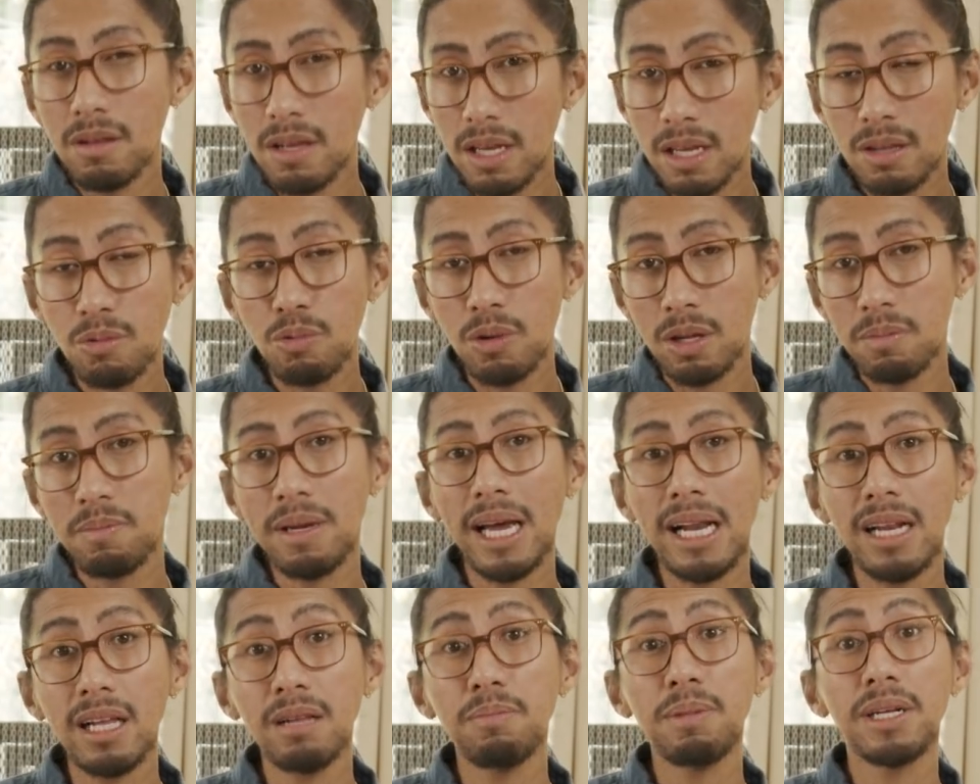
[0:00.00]
It will
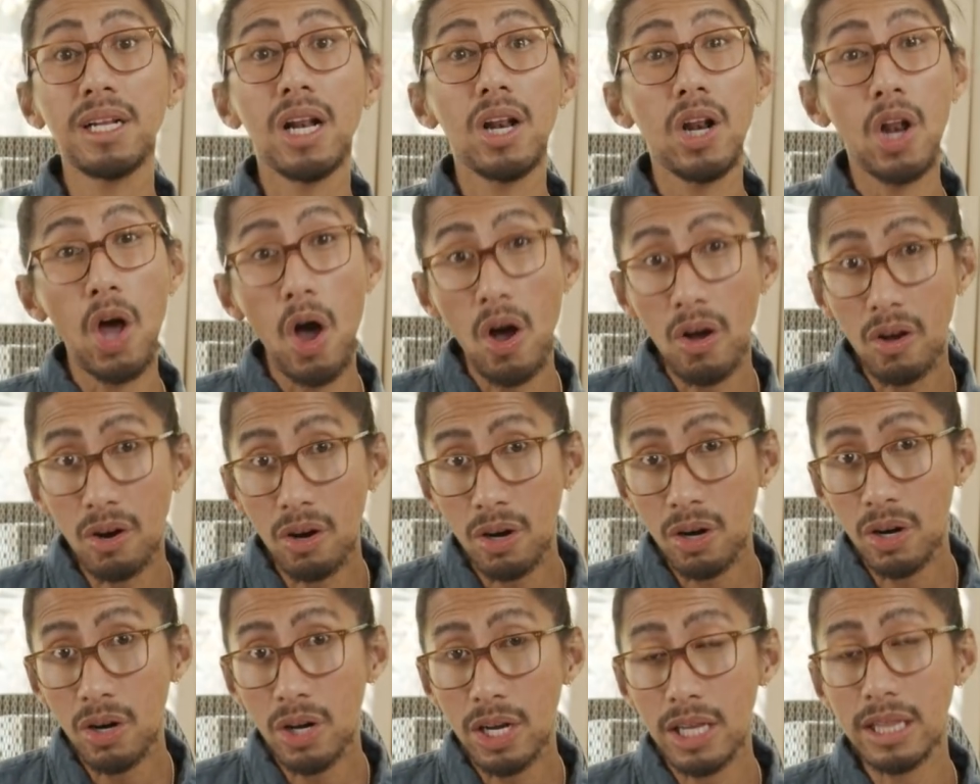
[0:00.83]
be a little bit
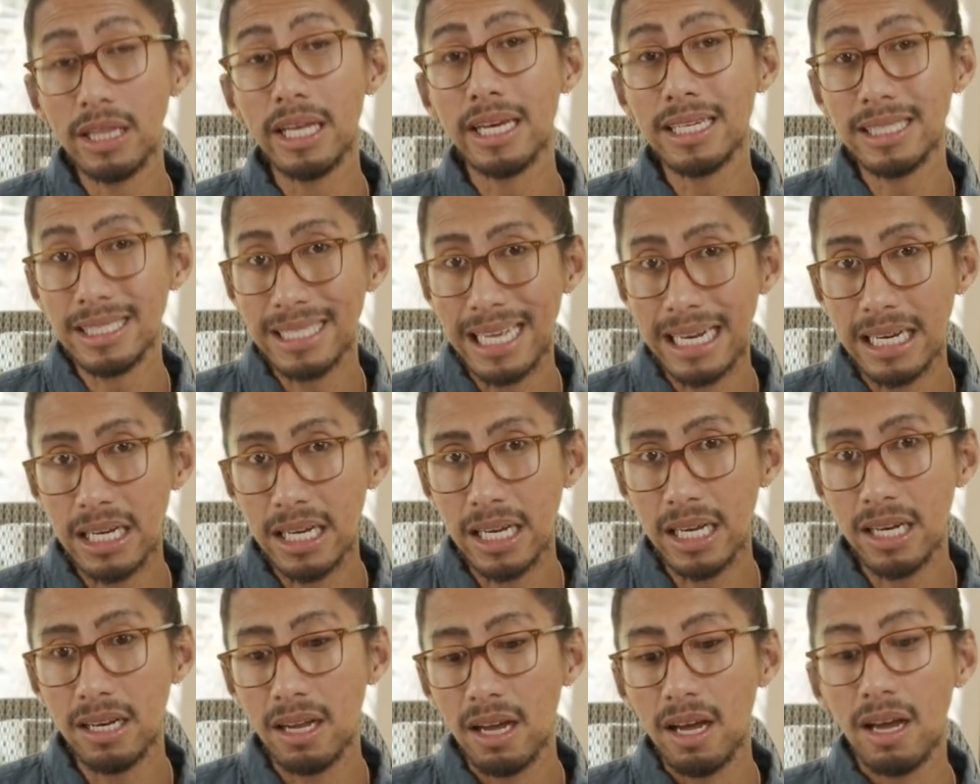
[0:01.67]
longer in the
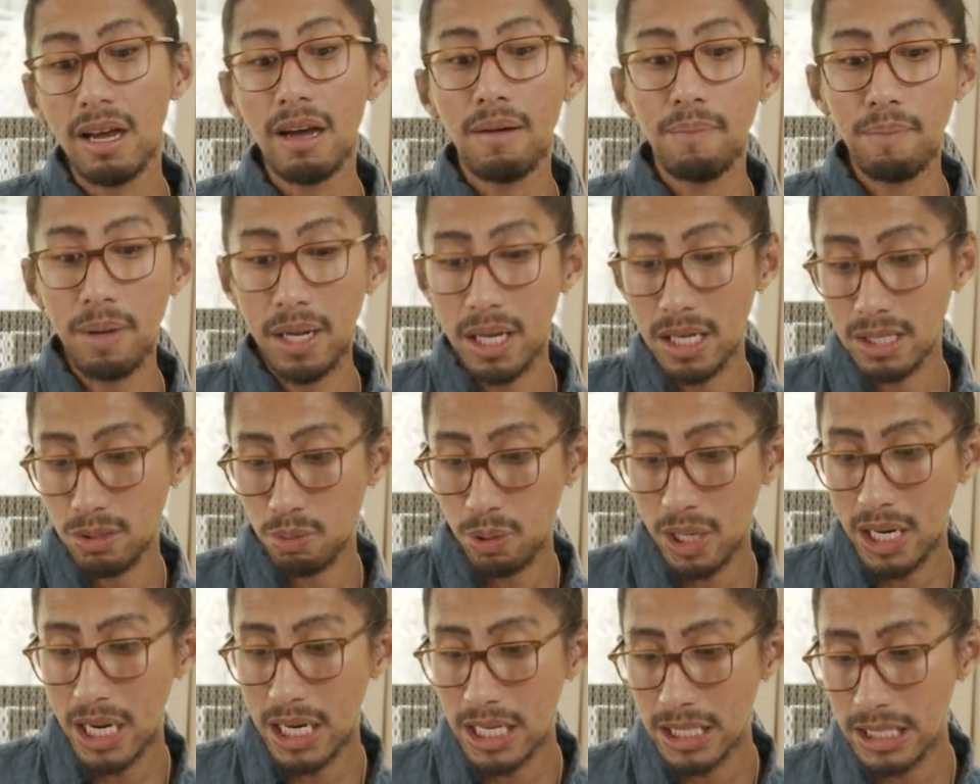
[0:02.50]
extended because
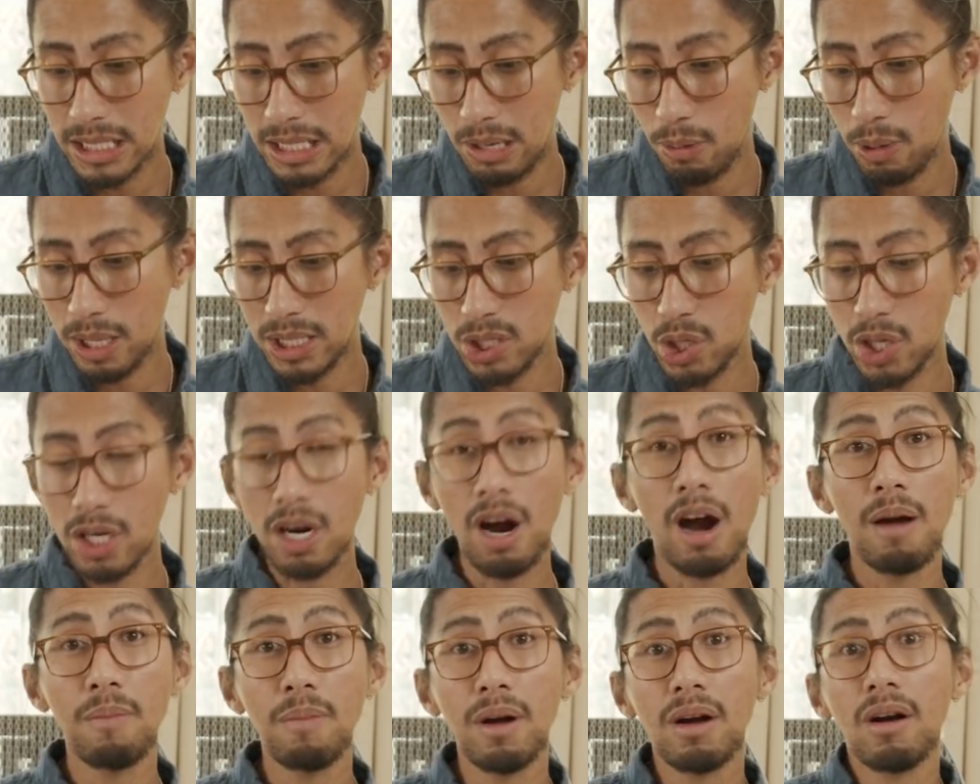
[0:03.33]
we're gonna see what your
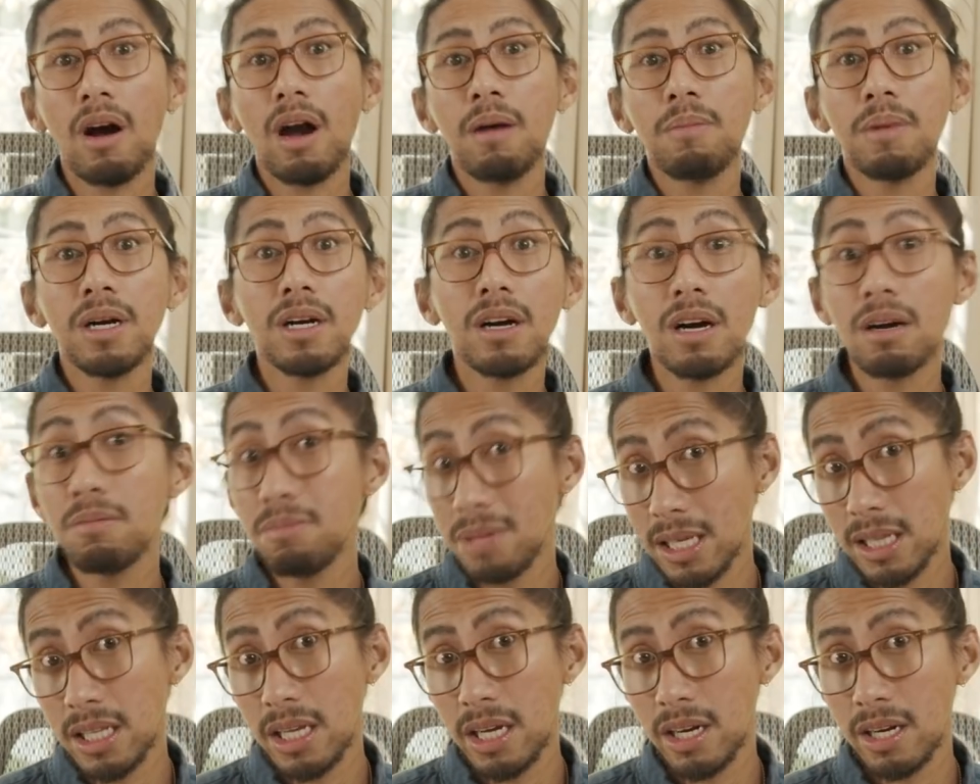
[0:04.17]

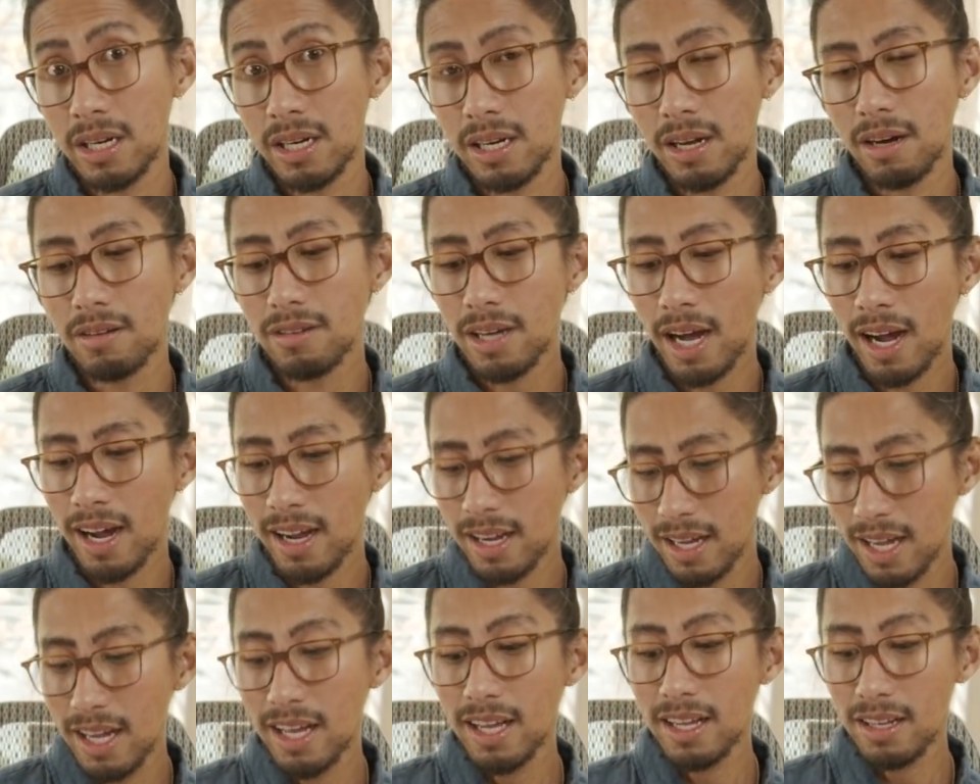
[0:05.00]
karmilion,
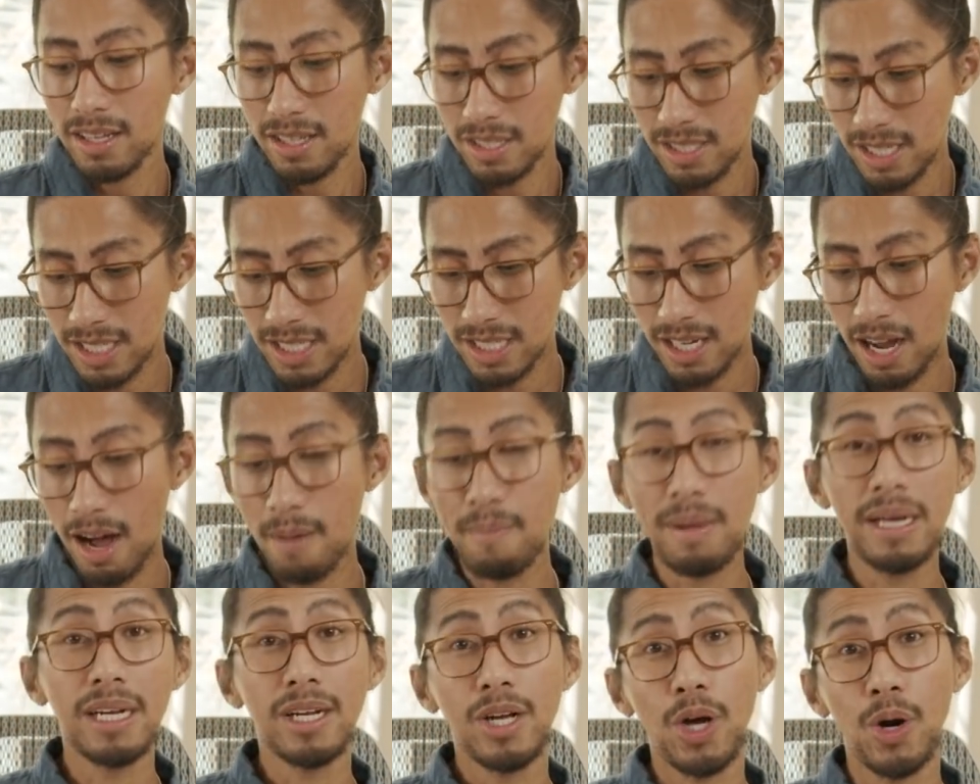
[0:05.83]
okay? Because it's
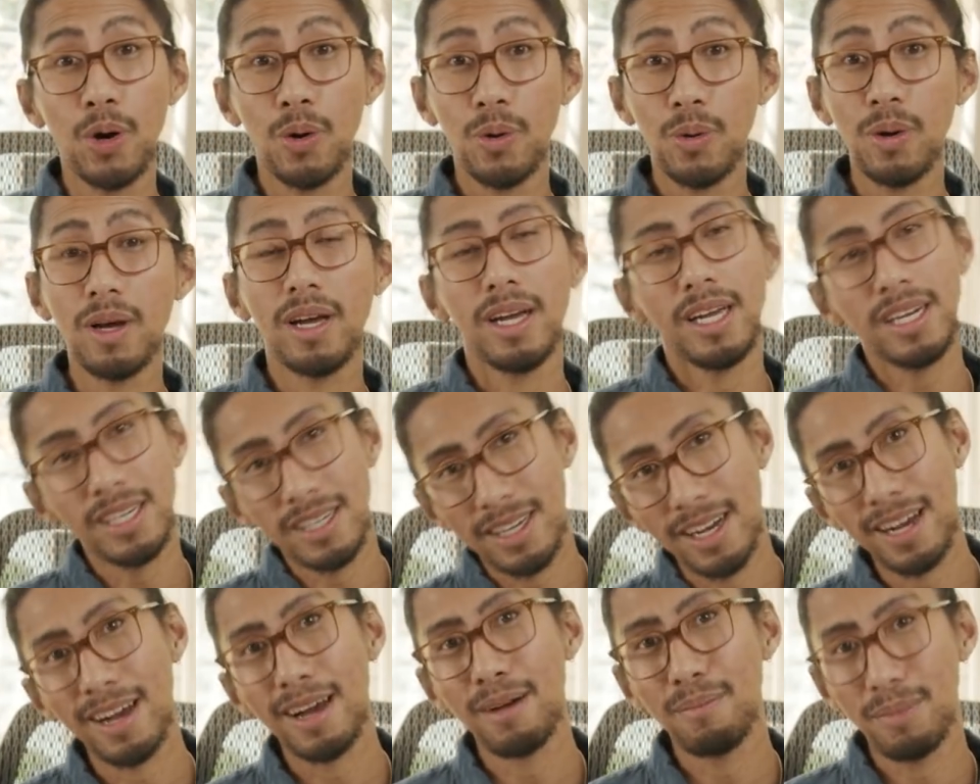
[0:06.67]
come and go and
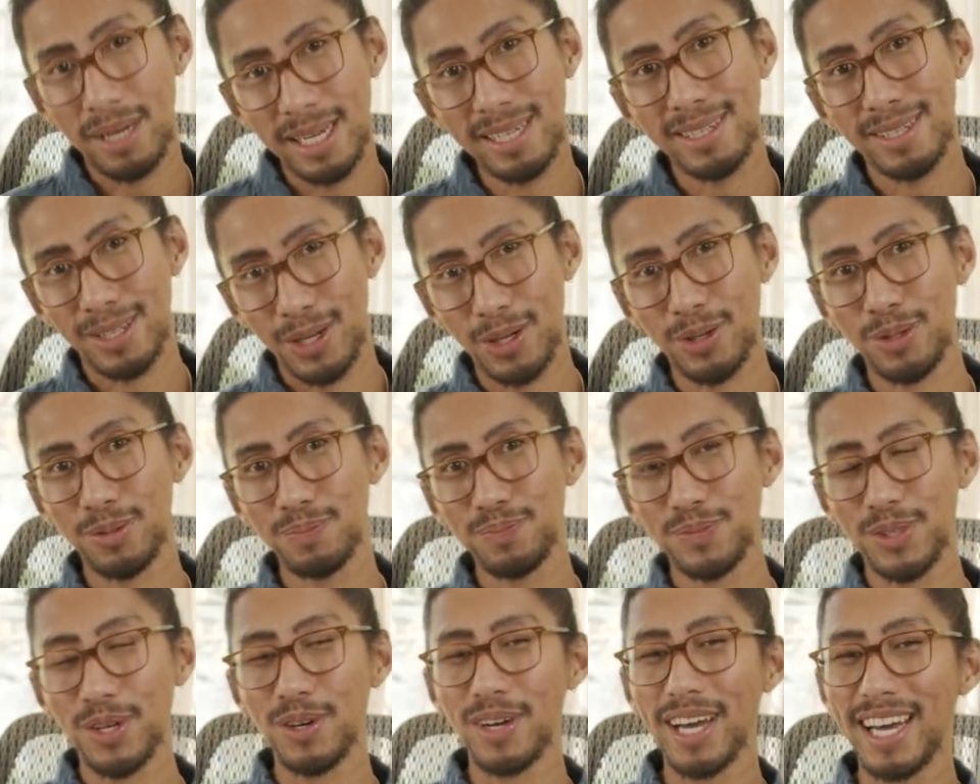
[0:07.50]
come and go,
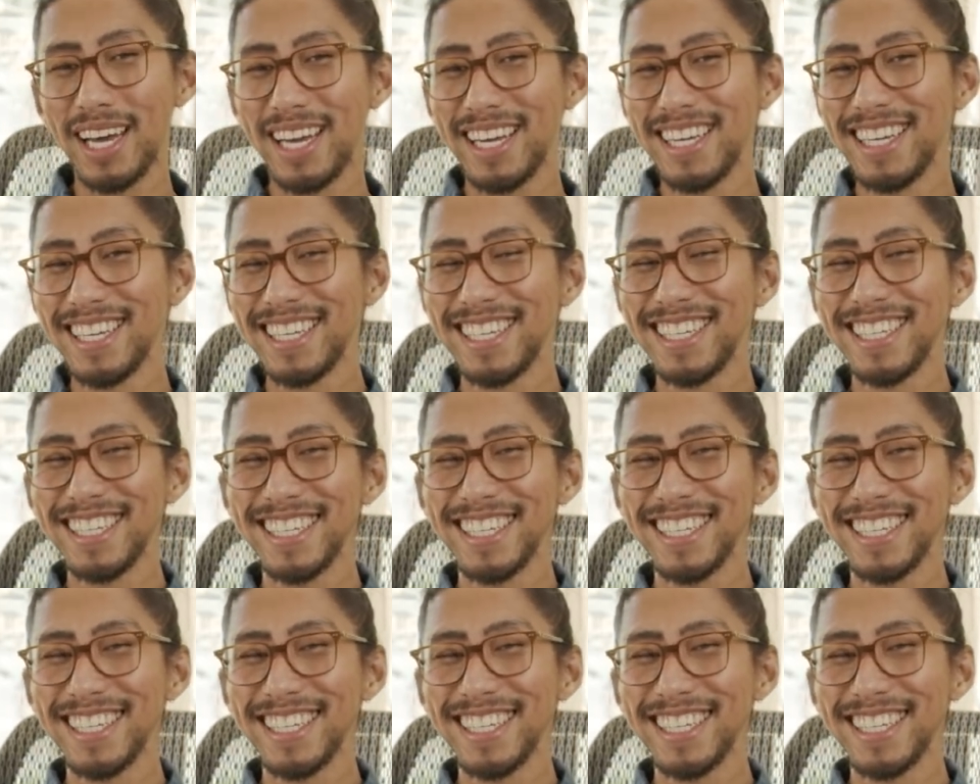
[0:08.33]
okay?